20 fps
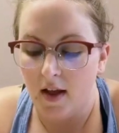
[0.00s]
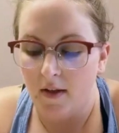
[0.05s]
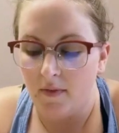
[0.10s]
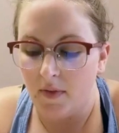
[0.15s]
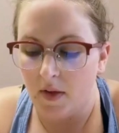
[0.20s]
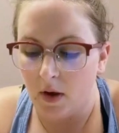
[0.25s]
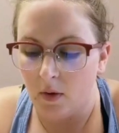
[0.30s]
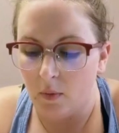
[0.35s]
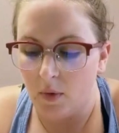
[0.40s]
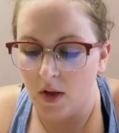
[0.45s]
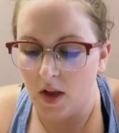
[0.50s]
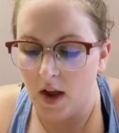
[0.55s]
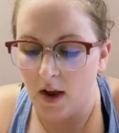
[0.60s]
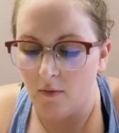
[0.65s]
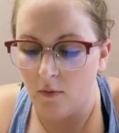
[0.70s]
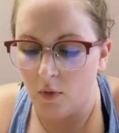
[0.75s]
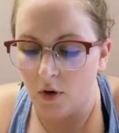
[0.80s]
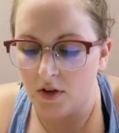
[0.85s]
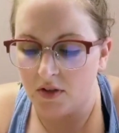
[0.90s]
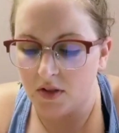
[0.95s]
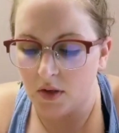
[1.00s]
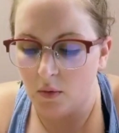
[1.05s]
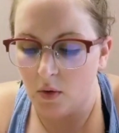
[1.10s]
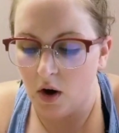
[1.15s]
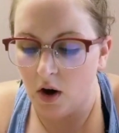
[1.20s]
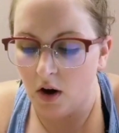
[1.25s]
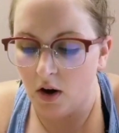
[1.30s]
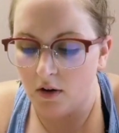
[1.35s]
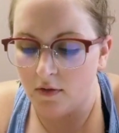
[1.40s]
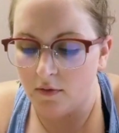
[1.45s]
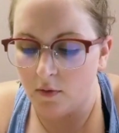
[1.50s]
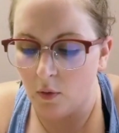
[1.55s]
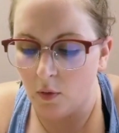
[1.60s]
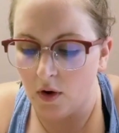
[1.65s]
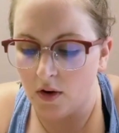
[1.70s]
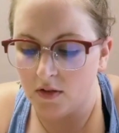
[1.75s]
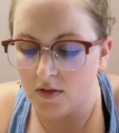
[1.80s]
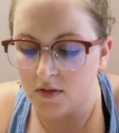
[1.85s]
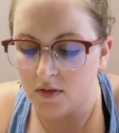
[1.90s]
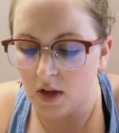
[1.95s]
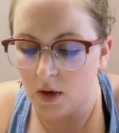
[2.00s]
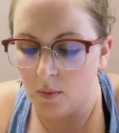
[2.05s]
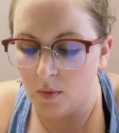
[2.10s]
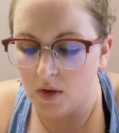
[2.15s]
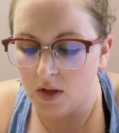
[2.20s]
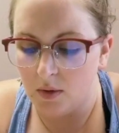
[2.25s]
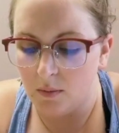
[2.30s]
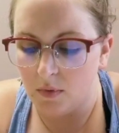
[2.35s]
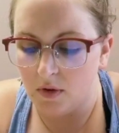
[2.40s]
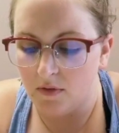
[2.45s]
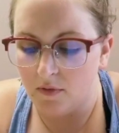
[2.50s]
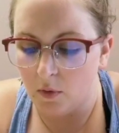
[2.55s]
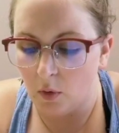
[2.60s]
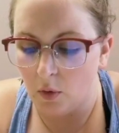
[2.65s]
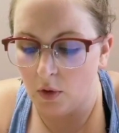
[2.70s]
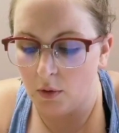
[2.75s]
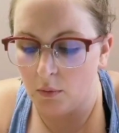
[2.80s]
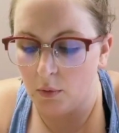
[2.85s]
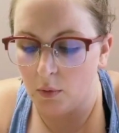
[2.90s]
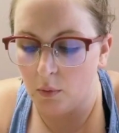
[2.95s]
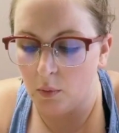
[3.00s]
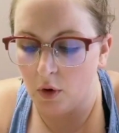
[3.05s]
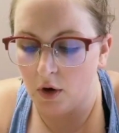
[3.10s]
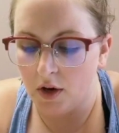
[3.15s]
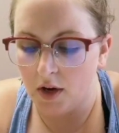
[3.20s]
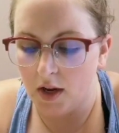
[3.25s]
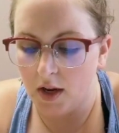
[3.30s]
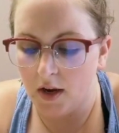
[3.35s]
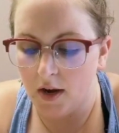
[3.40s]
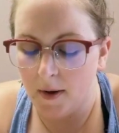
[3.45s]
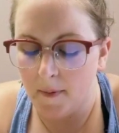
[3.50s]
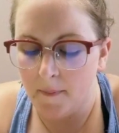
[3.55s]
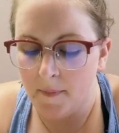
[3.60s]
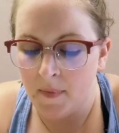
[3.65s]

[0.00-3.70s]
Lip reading: that we have worked so hard for, so that we can be fully rewarded.